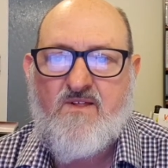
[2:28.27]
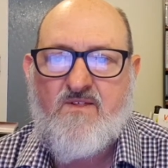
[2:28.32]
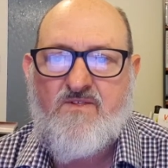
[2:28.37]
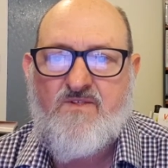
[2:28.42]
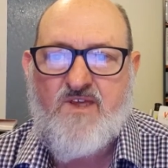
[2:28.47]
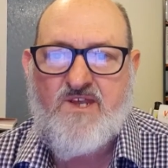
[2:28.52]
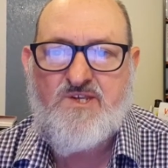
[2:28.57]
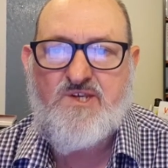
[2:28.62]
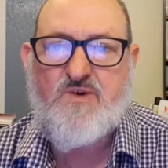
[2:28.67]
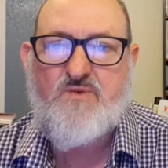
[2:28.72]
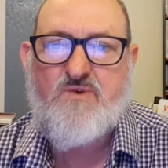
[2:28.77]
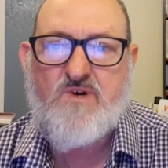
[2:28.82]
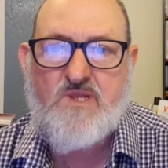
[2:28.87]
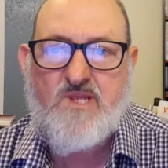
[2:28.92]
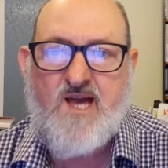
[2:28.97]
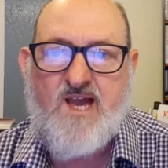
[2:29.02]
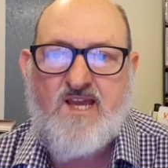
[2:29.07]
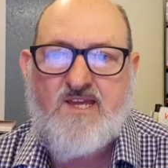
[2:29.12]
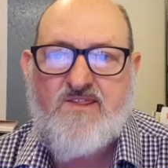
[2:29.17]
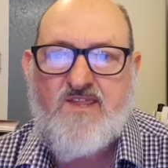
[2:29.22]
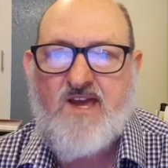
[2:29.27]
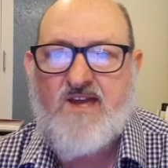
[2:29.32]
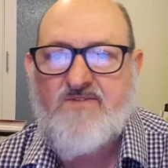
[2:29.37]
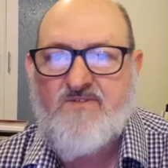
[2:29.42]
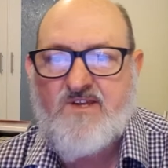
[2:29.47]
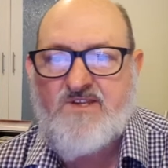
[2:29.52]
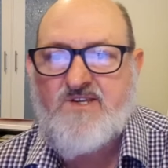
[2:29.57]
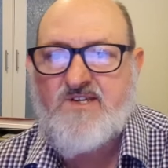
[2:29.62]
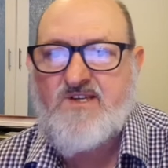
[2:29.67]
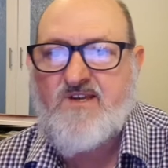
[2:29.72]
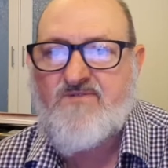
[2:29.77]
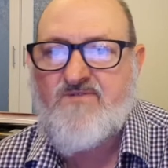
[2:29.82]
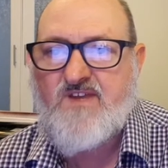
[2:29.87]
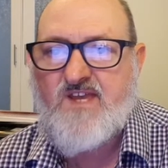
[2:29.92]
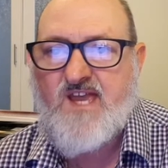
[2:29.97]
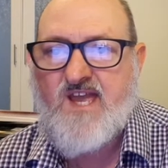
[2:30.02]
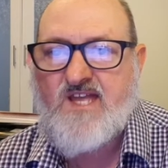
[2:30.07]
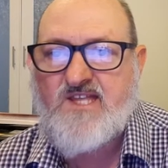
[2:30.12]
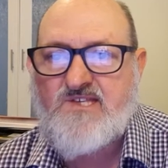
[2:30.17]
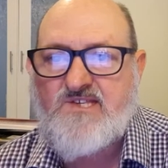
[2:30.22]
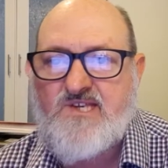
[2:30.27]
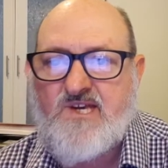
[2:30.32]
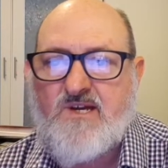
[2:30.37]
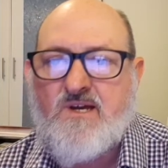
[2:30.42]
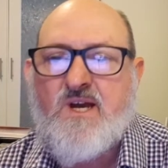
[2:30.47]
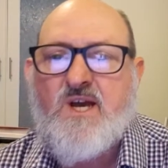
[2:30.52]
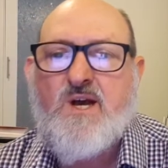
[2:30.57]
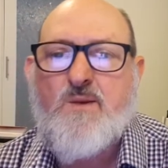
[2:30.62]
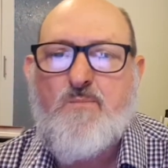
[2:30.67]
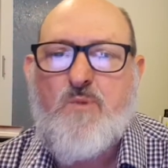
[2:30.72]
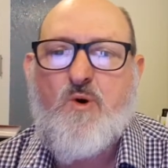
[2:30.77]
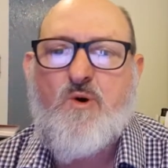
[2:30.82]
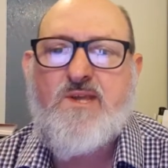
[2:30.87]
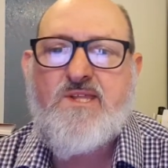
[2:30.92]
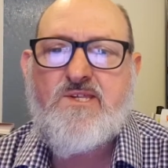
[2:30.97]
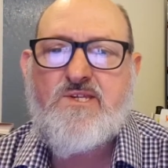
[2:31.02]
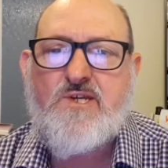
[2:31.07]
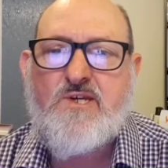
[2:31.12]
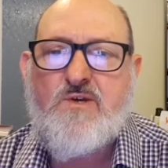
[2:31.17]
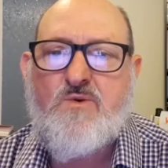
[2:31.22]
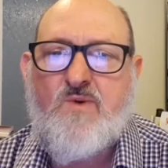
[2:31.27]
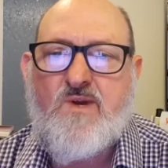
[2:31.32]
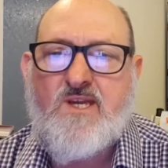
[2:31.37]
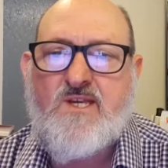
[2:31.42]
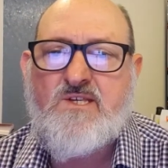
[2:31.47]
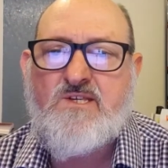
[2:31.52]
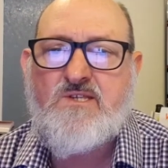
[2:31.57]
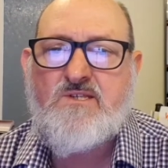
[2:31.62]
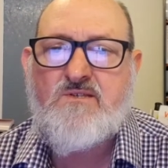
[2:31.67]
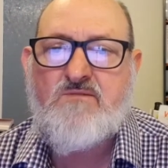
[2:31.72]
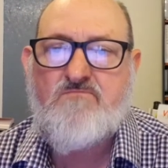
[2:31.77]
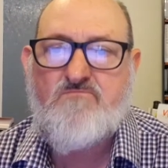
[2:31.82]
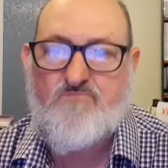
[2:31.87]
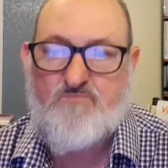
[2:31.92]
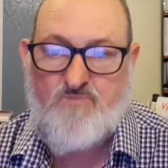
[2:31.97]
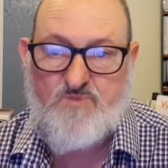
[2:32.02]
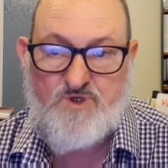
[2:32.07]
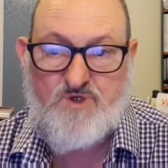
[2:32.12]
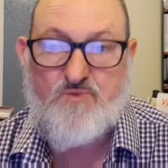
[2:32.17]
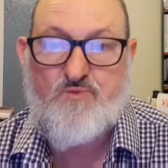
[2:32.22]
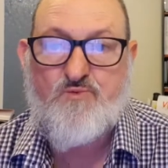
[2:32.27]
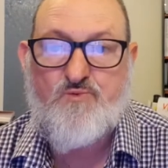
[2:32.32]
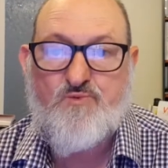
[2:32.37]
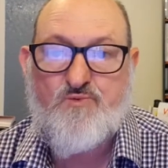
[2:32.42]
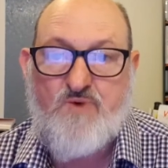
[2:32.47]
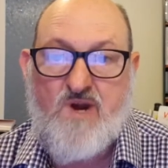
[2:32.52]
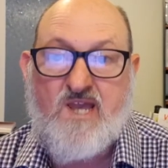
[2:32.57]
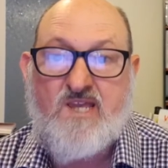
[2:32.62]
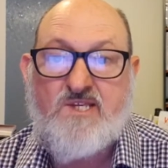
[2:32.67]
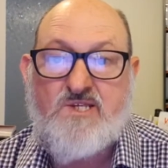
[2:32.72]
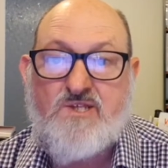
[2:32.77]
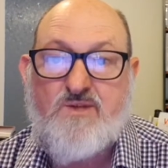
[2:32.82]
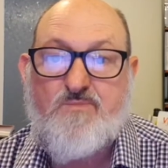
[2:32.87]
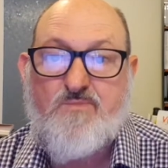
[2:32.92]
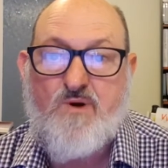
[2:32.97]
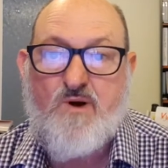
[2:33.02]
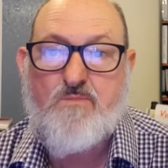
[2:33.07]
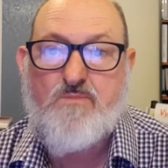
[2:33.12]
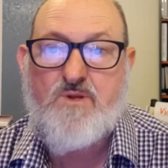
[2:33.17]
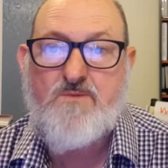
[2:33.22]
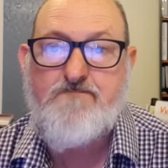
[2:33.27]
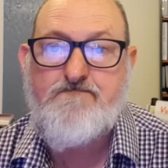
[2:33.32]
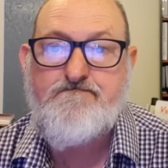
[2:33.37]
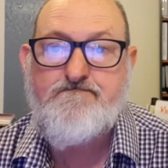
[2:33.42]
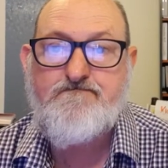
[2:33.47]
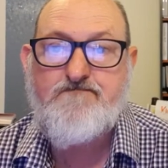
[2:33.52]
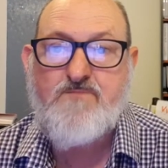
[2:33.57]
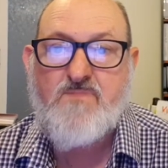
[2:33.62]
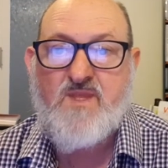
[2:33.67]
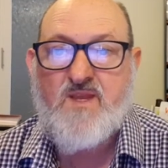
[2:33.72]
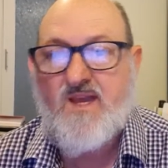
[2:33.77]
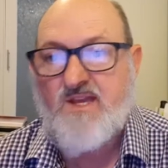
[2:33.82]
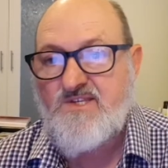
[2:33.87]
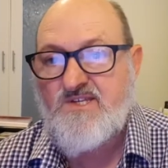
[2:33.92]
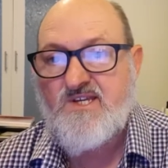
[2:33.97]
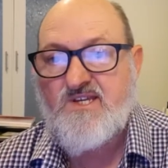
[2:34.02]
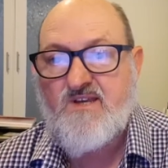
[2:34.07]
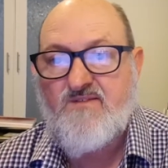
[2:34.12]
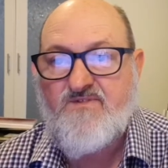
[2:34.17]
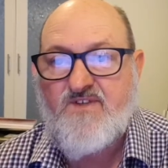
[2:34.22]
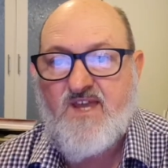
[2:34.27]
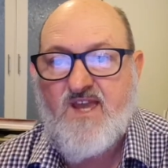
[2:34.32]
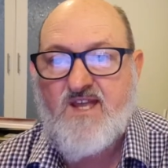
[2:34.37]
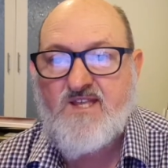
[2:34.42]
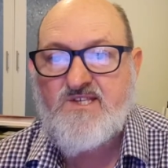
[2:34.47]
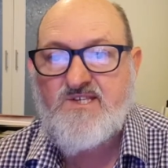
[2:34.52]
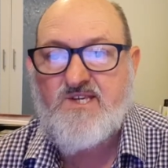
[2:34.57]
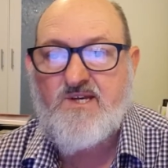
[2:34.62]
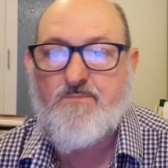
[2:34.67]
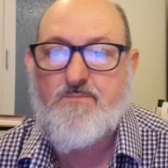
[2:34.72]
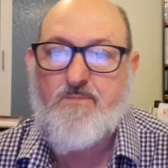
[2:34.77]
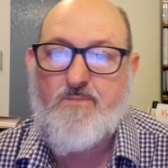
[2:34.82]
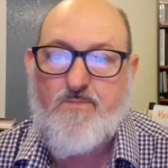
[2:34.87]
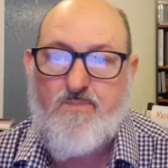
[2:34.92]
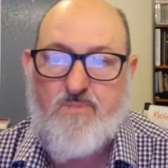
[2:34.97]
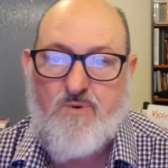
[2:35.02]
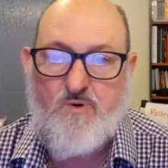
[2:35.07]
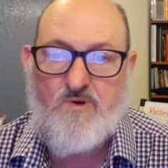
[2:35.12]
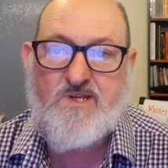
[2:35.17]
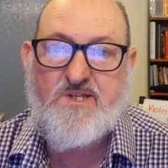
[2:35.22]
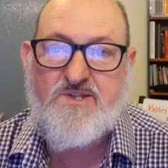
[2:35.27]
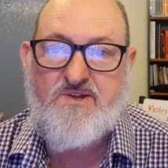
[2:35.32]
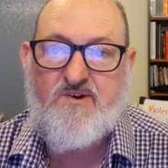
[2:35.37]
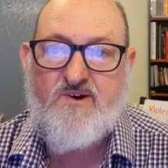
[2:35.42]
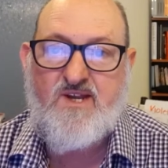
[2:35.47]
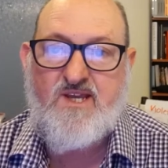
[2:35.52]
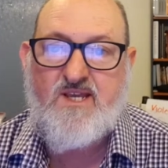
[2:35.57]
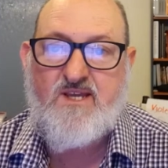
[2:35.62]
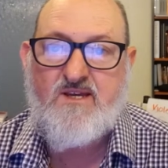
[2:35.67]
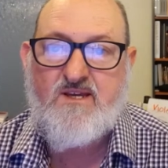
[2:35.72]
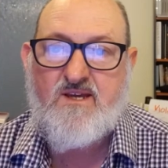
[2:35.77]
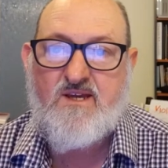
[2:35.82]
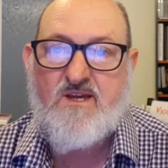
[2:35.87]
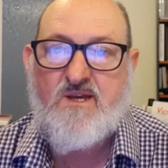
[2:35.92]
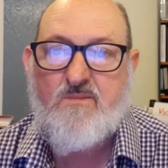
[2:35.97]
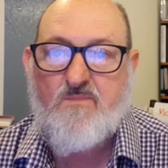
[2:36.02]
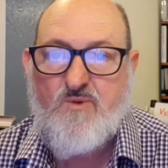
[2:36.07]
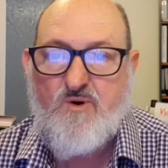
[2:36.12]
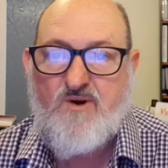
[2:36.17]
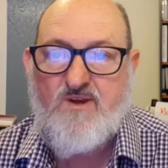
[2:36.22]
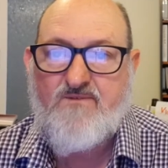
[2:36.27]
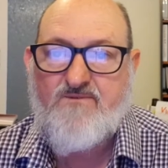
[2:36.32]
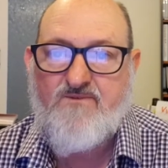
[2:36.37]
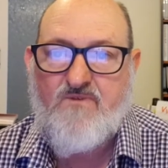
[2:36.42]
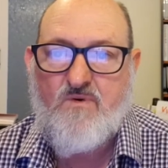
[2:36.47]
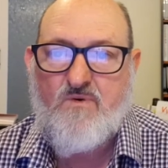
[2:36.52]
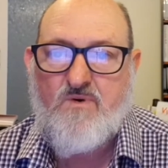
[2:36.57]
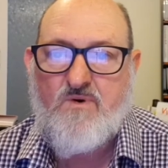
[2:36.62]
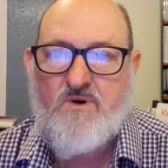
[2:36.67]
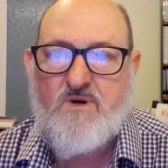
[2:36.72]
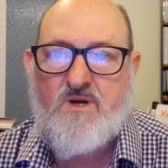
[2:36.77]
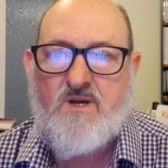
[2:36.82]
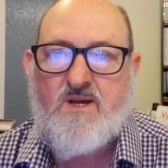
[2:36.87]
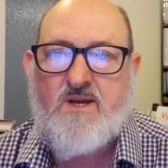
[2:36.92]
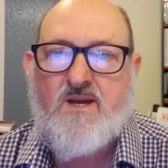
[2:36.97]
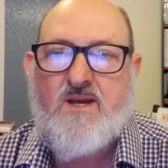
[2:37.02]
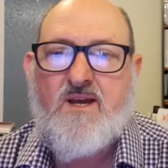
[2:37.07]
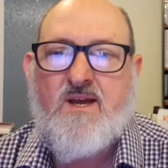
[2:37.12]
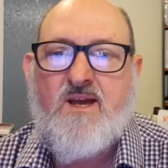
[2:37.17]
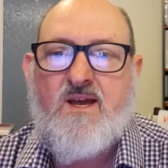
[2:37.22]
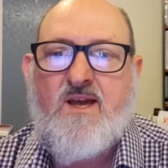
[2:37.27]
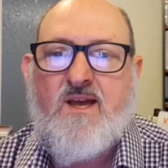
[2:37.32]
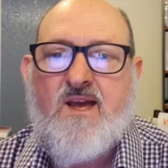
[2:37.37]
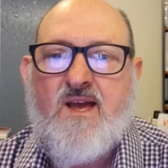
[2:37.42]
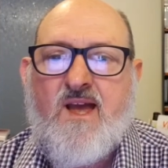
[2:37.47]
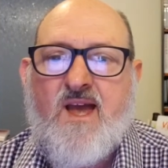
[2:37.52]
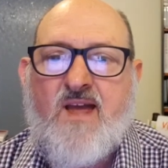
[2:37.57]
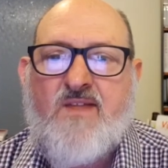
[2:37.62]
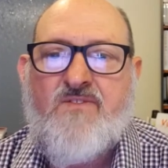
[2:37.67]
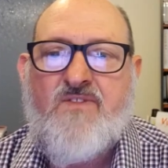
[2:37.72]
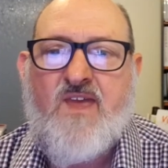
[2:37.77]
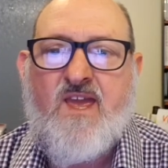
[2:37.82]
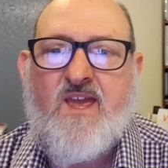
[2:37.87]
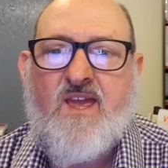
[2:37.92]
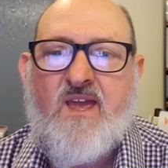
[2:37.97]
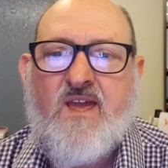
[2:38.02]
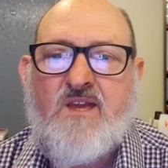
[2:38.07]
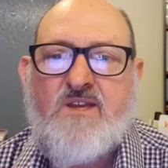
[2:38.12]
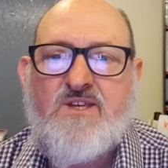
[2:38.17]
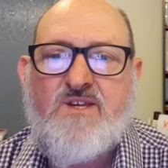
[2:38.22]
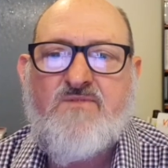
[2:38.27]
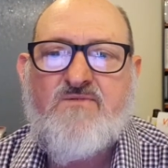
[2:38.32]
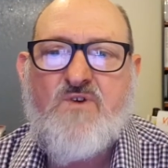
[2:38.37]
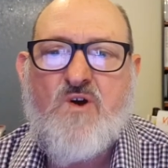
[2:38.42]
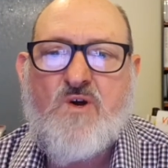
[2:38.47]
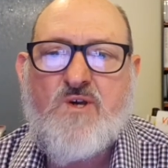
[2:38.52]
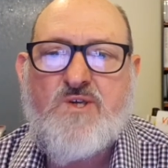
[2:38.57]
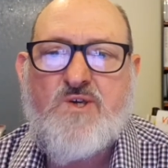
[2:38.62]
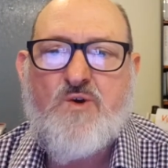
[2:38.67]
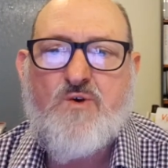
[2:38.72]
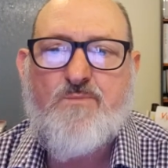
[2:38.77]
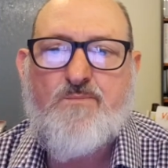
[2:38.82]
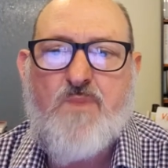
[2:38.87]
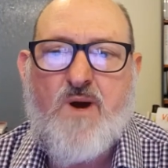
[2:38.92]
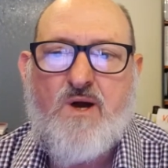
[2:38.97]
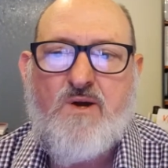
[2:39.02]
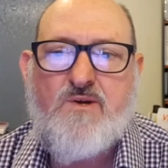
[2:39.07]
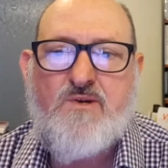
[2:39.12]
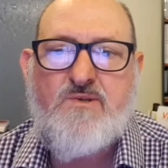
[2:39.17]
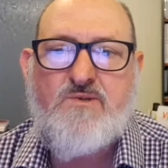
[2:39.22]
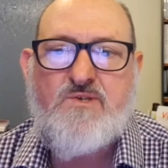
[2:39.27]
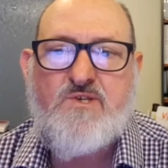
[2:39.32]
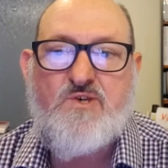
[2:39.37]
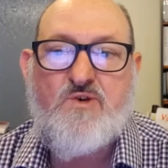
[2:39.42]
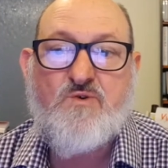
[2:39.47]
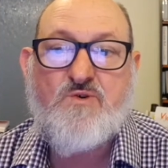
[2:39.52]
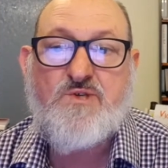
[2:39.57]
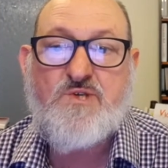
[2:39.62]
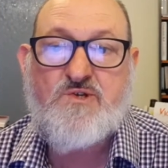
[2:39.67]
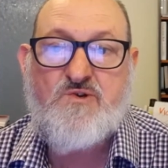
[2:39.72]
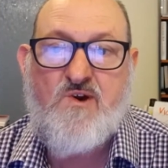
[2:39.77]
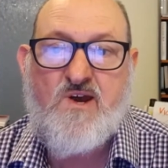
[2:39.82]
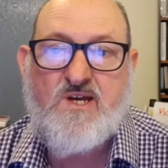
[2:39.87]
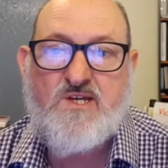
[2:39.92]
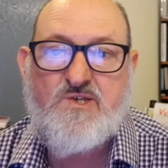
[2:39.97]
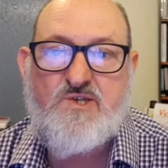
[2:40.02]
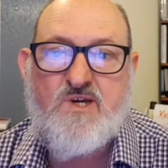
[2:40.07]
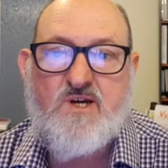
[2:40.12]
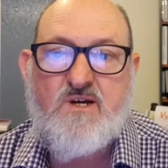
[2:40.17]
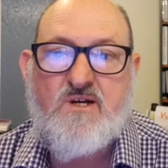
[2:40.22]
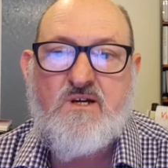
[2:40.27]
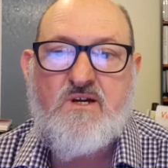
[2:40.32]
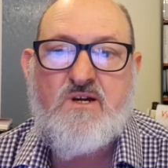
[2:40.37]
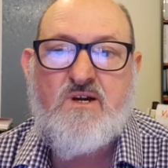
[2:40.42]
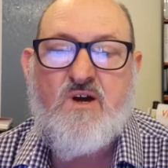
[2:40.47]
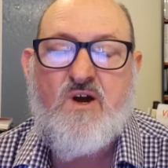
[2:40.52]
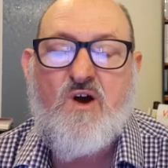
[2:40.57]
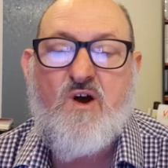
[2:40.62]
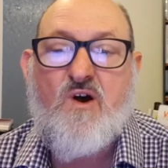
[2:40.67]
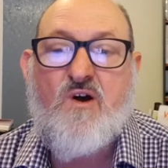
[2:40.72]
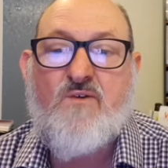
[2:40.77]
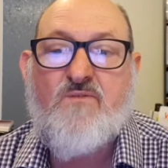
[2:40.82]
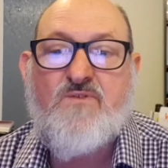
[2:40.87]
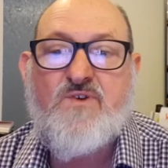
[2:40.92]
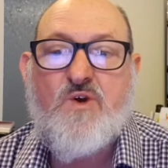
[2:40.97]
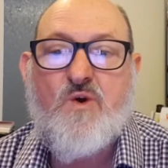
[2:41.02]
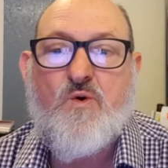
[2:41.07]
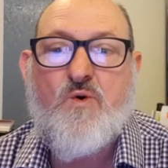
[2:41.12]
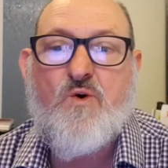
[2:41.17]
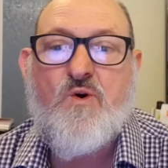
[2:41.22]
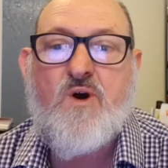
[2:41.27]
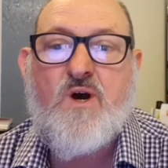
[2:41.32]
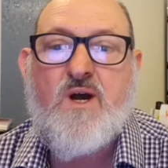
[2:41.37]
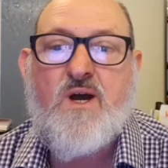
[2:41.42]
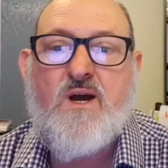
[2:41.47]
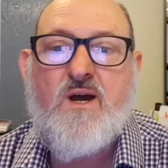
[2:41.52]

then you relay that, then you give the answer. Point 2 is you raise the problem and you give the answer. Point 3, point 4, and there you've got your bones, your structure of your